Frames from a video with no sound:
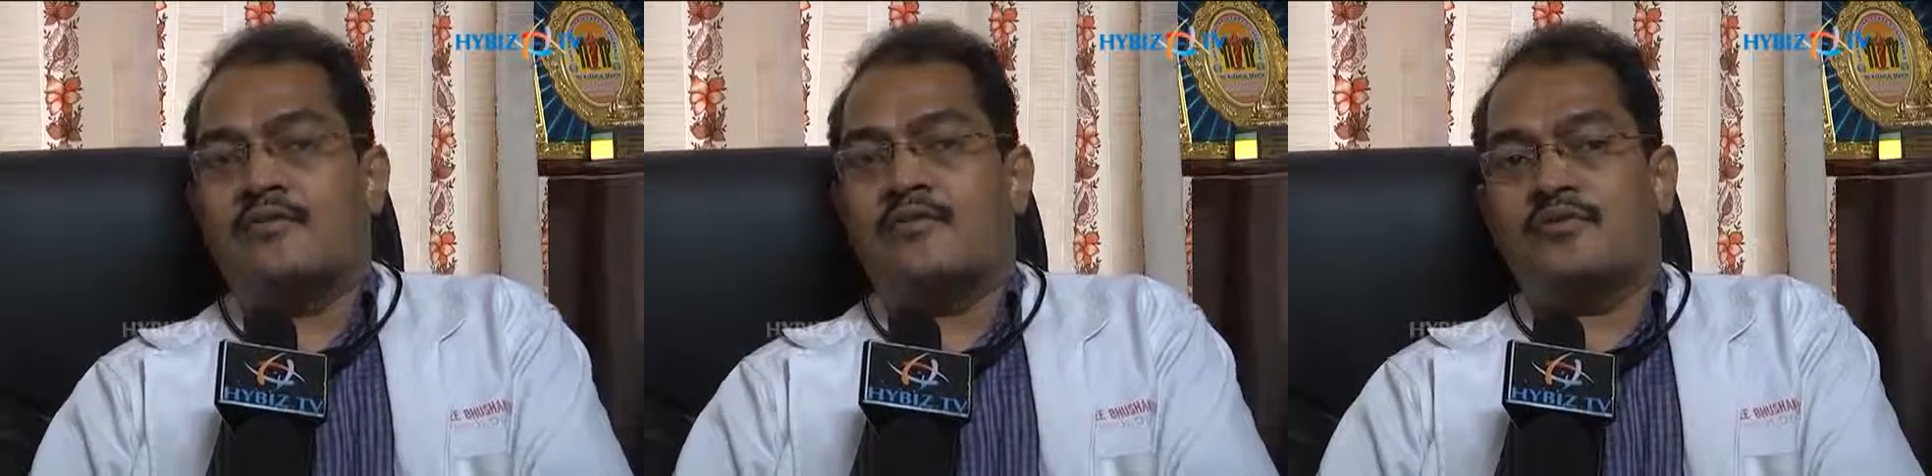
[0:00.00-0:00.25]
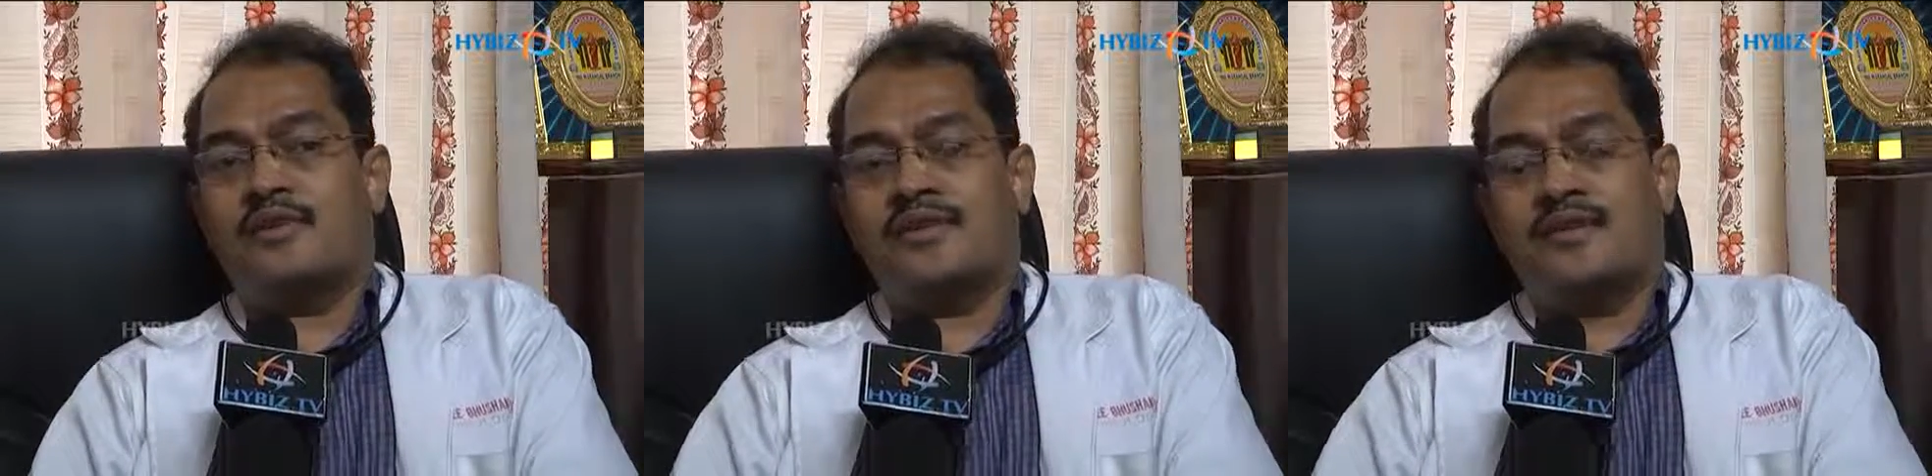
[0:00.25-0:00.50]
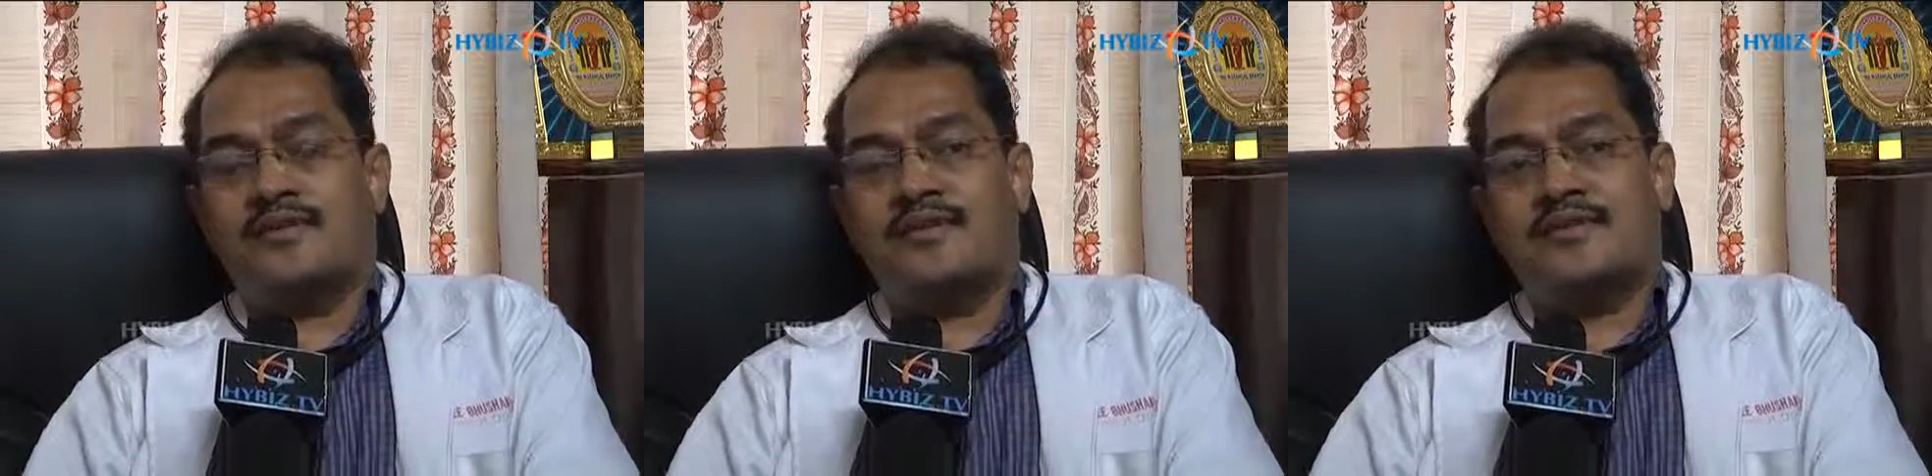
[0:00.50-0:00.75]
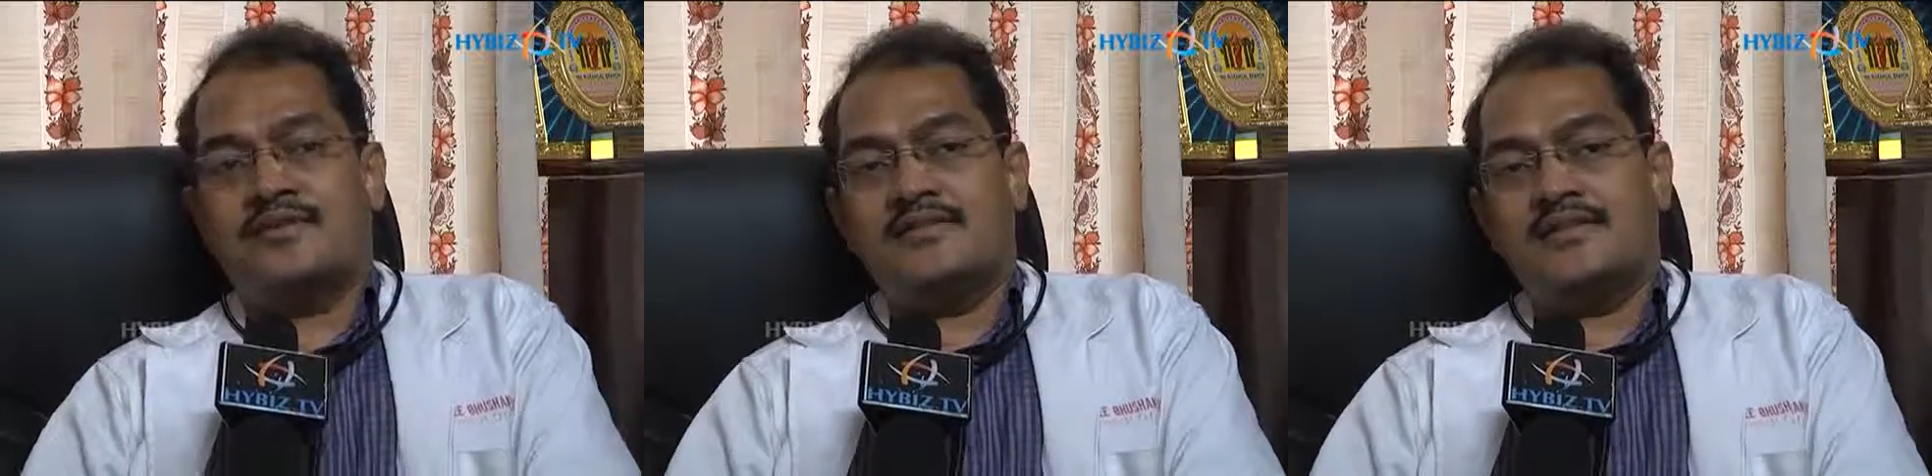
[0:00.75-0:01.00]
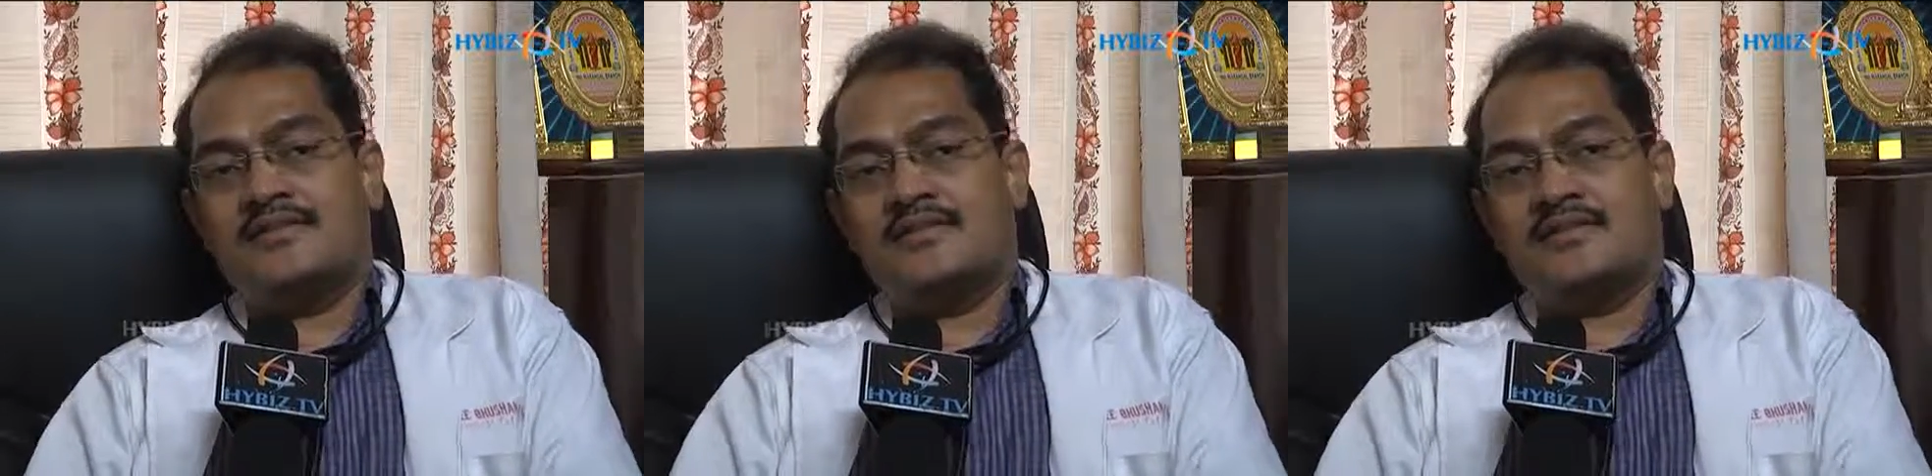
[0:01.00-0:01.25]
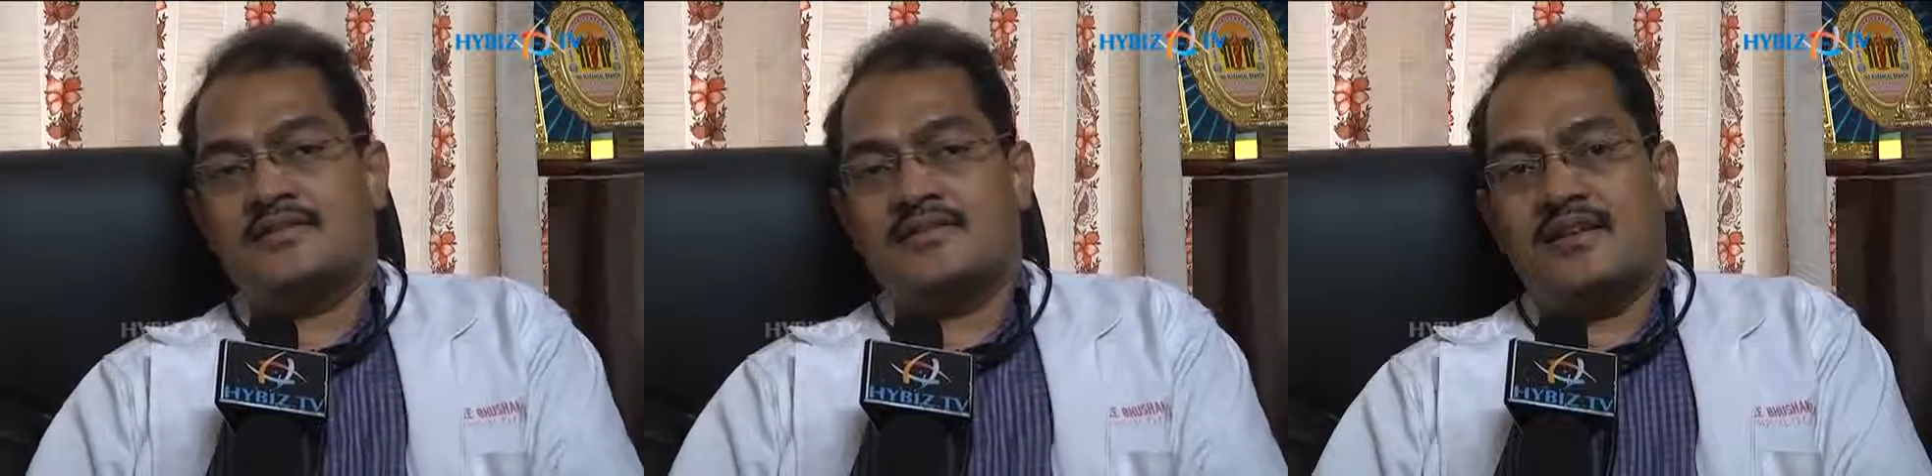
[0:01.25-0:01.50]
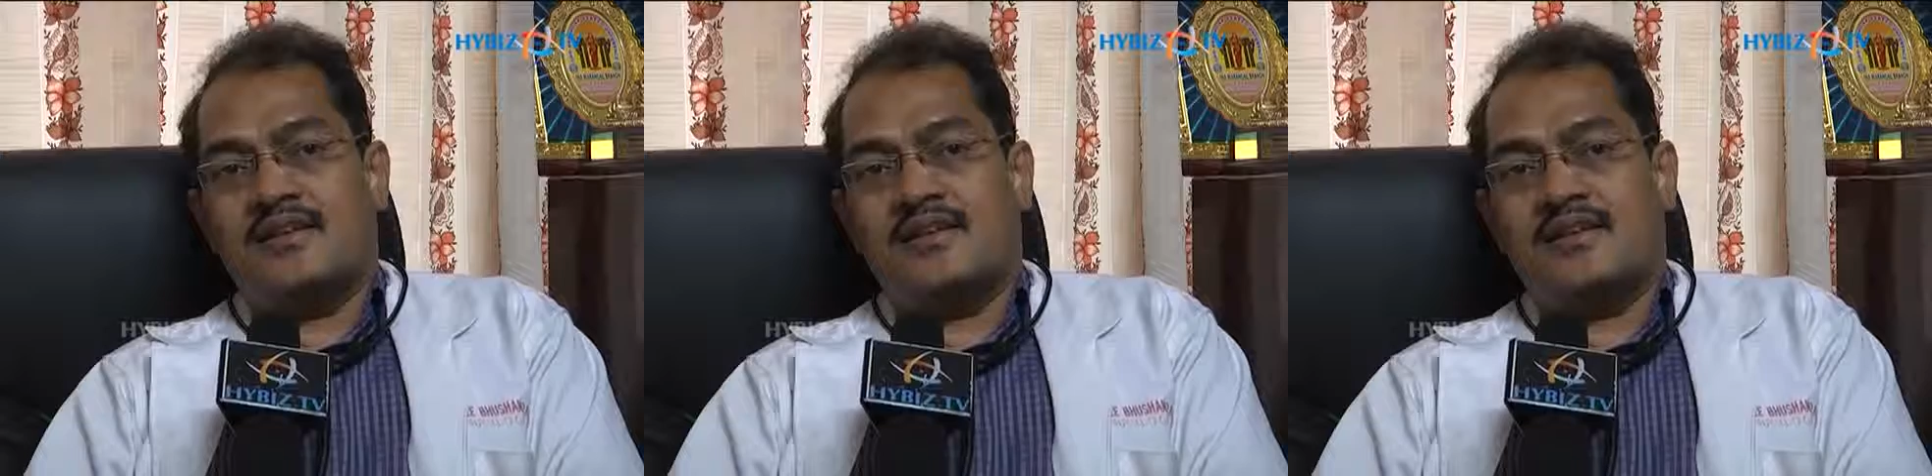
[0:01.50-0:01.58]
about the kidney diseases